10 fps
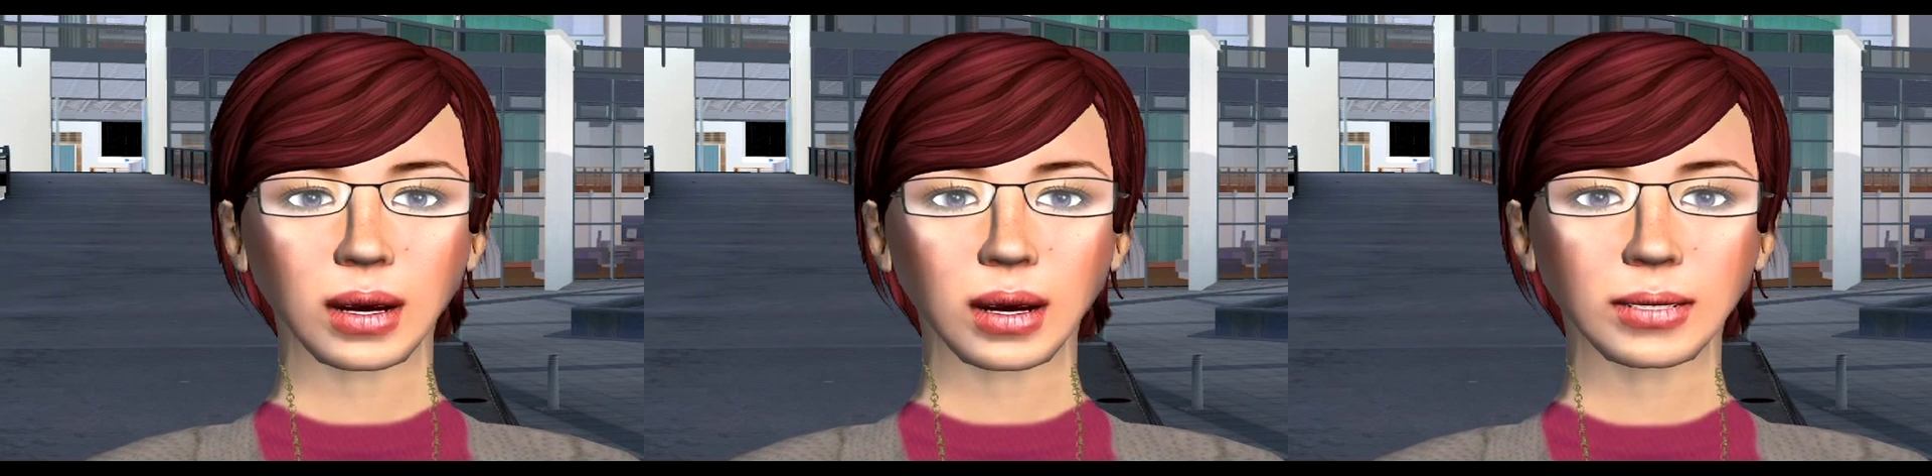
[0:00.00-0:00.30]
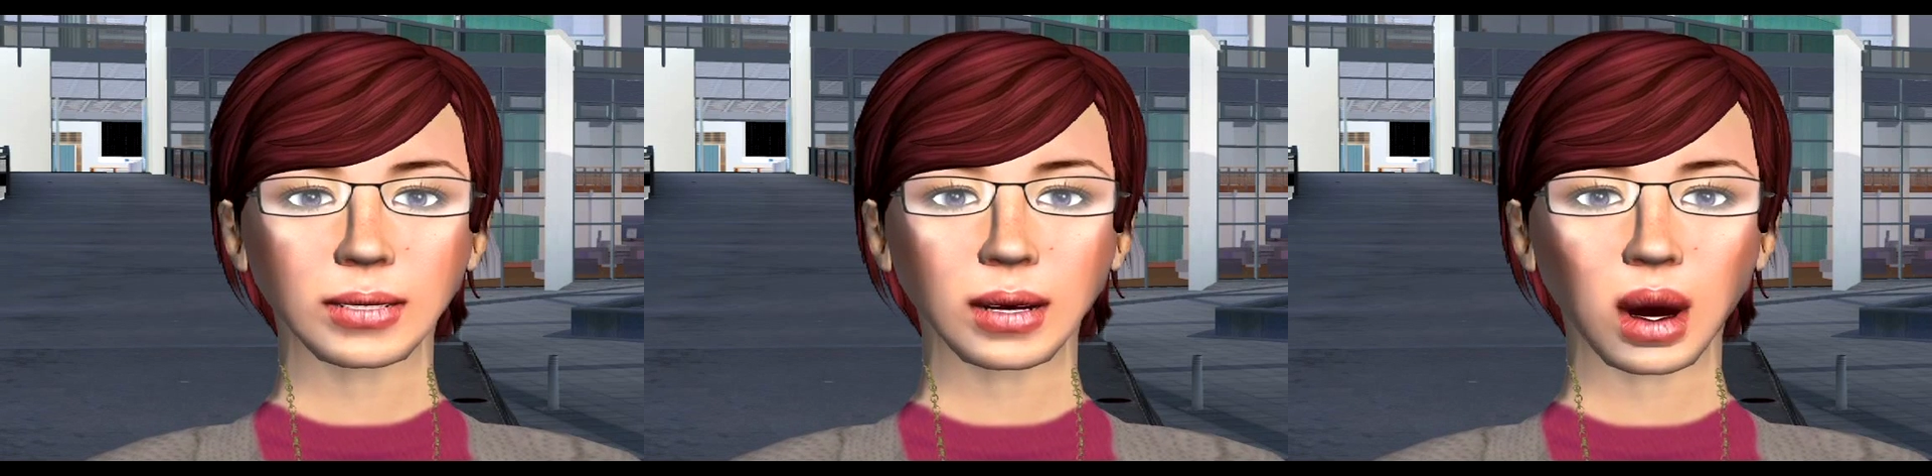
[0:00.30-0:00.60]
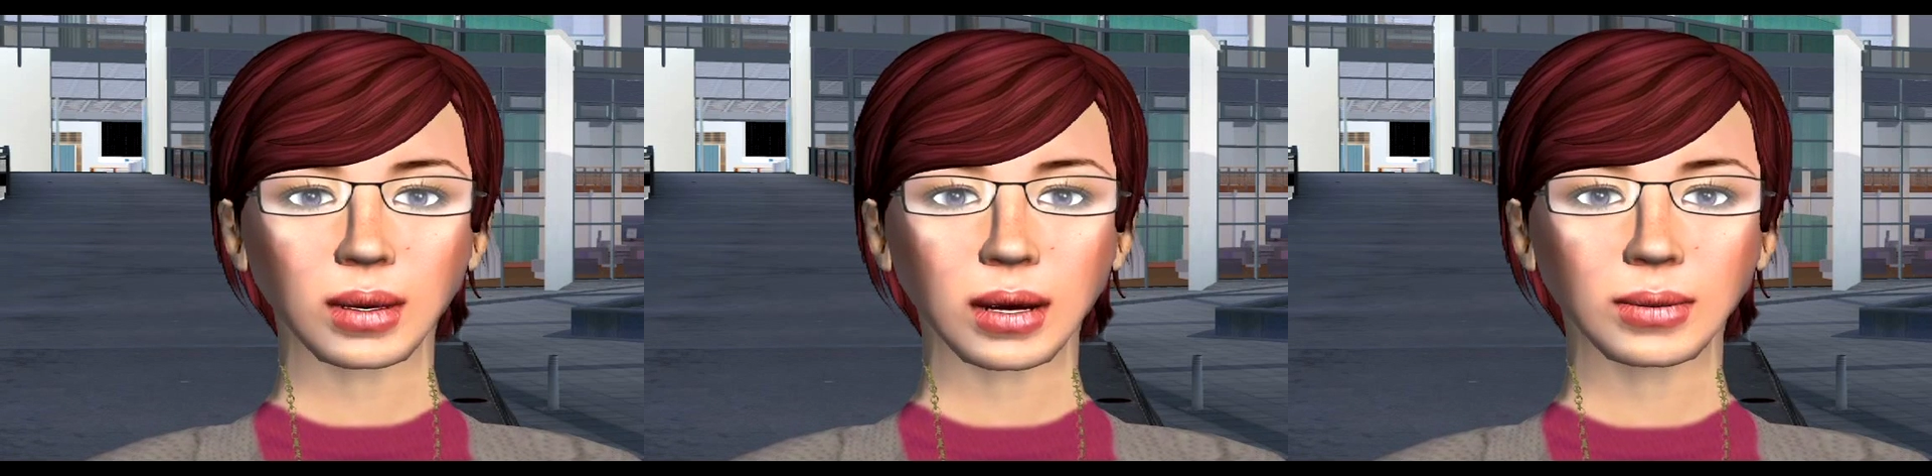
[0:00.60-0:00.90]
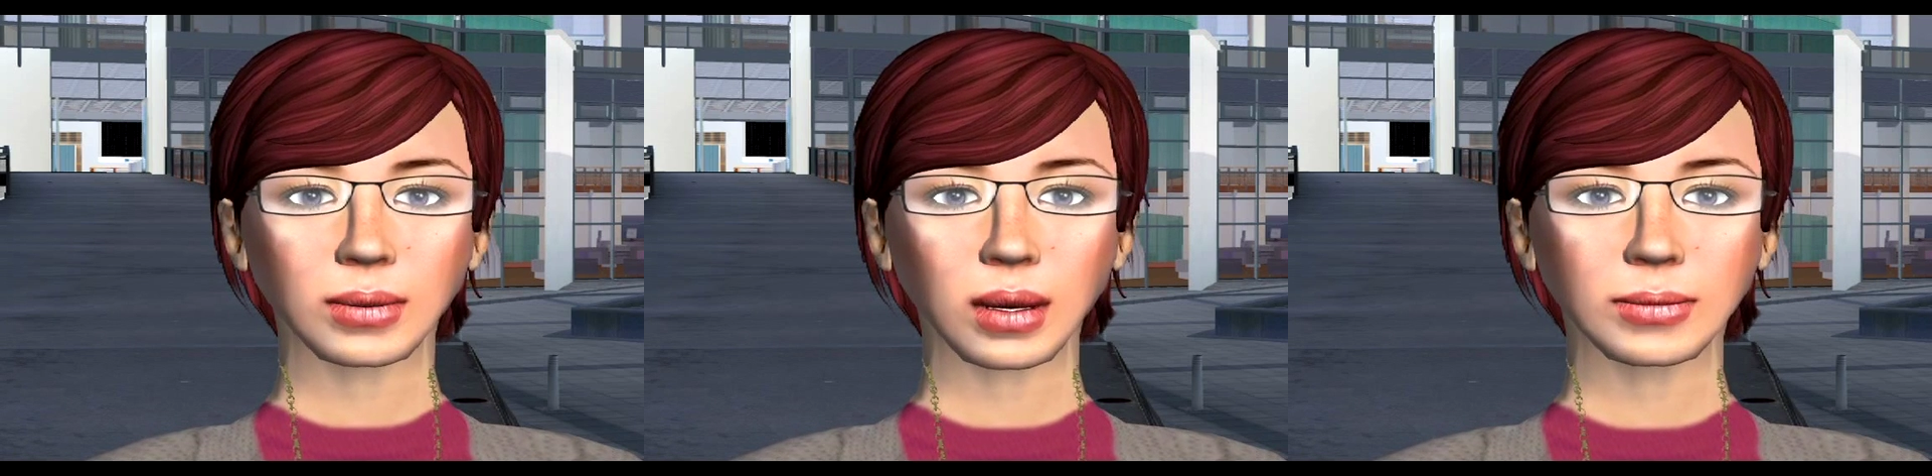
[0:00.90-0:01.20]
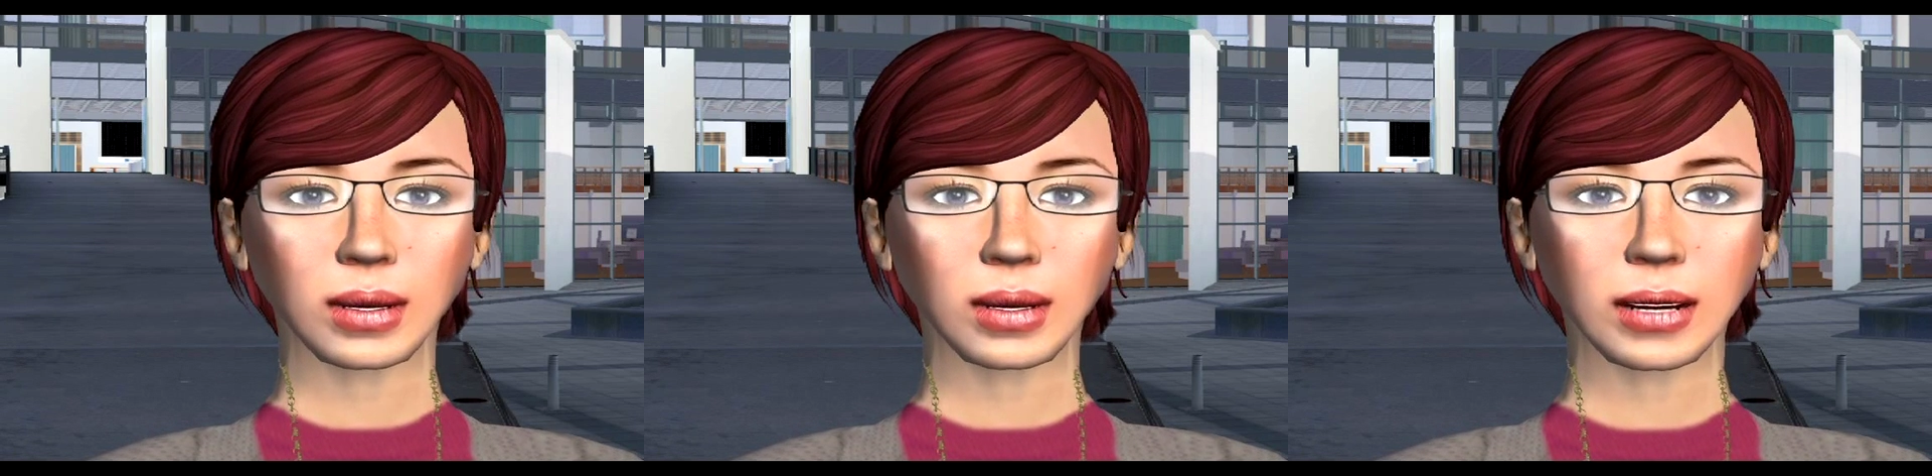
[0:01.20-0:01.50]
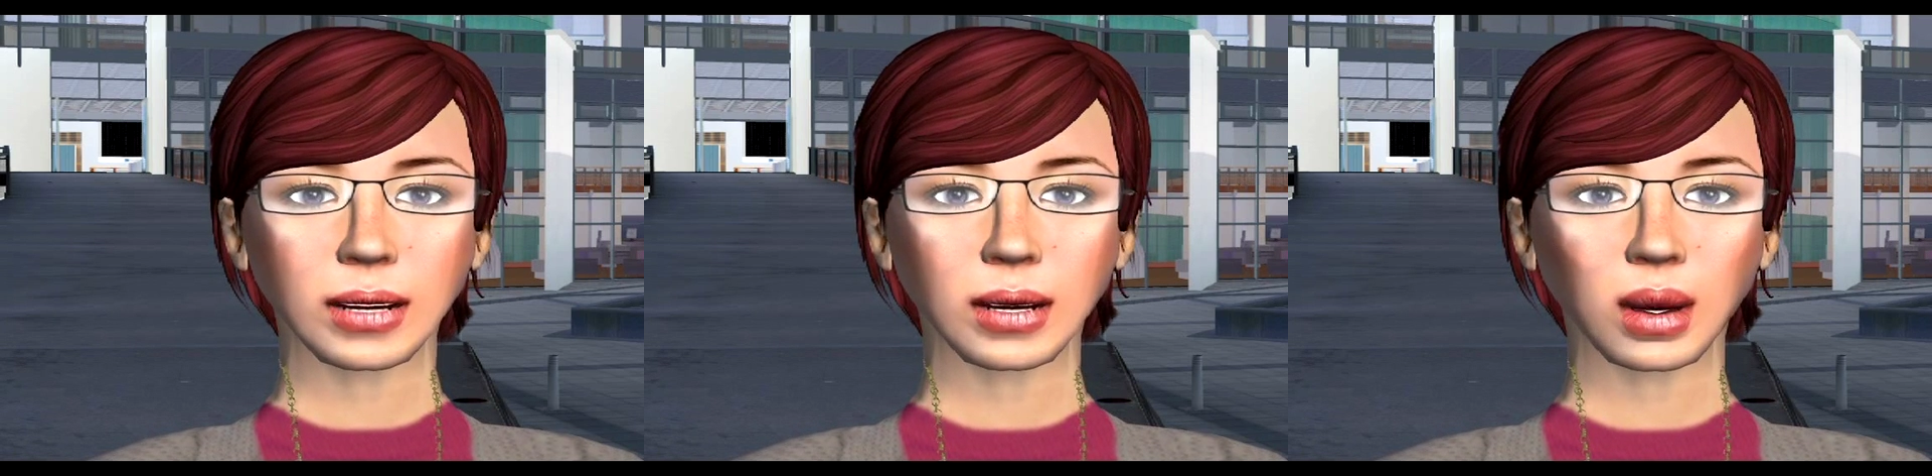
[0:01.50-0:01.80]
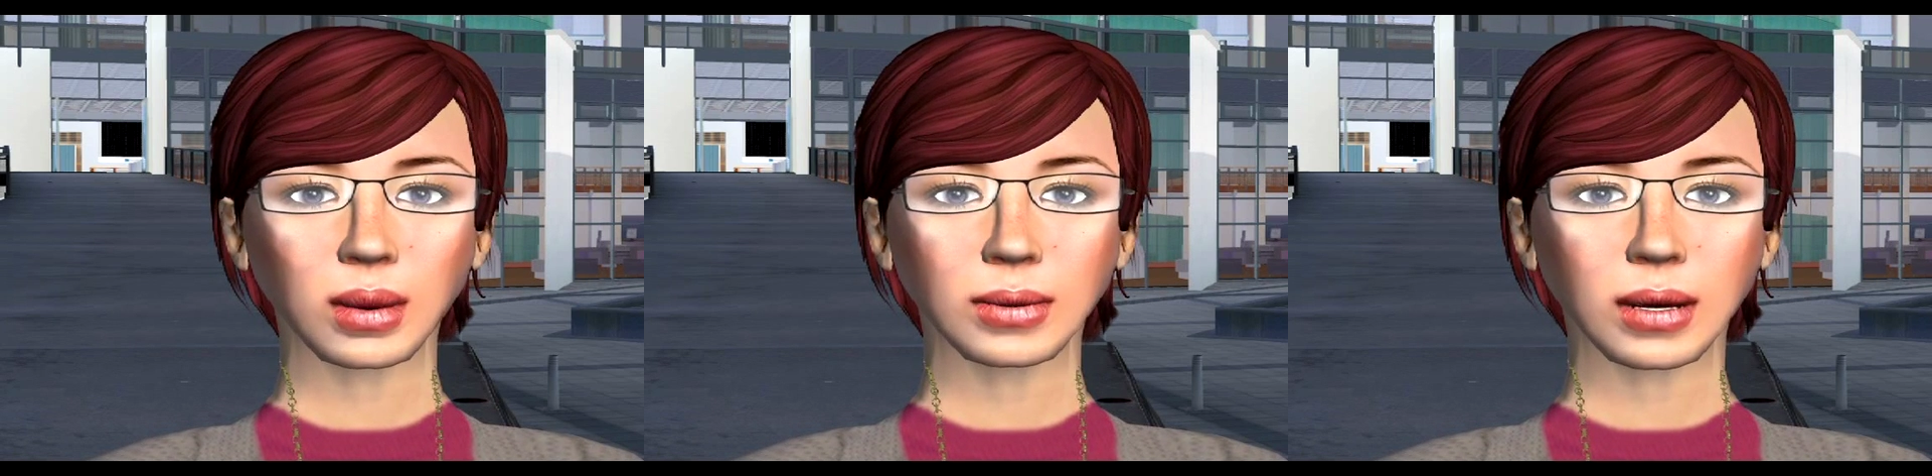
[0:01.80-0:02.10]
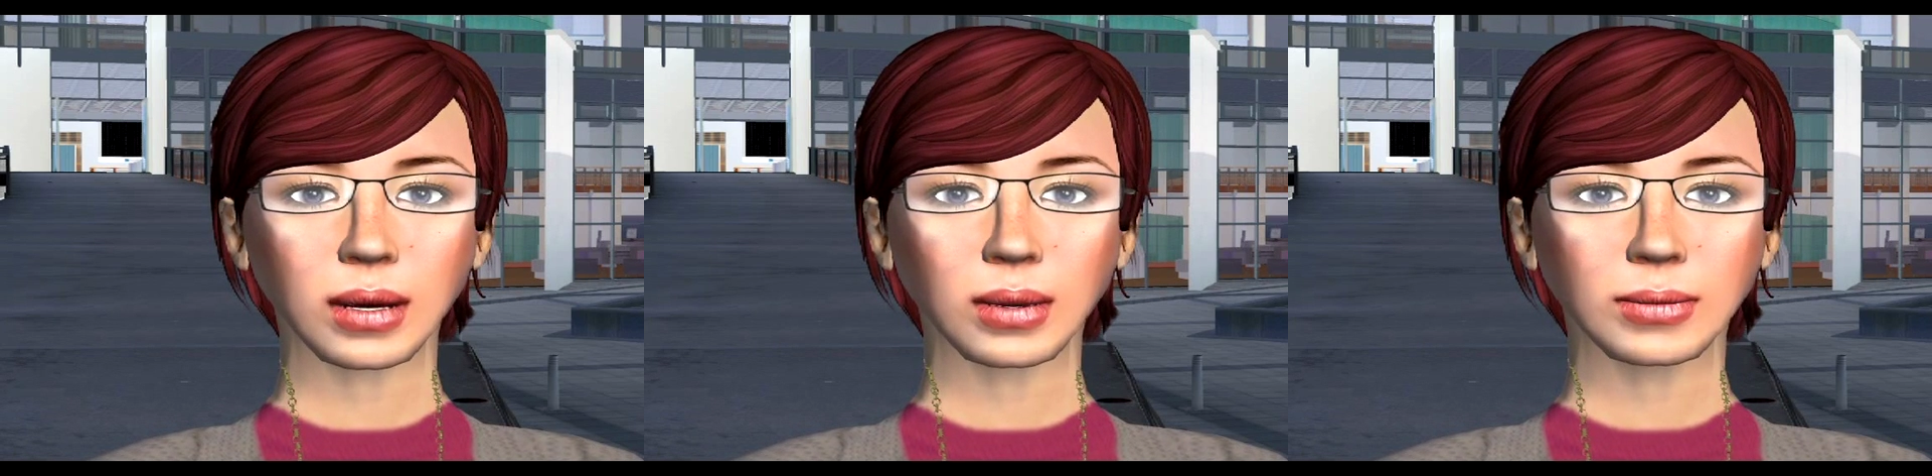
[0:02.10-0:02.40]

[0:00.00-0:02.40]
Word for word: He is used to help qualified nurses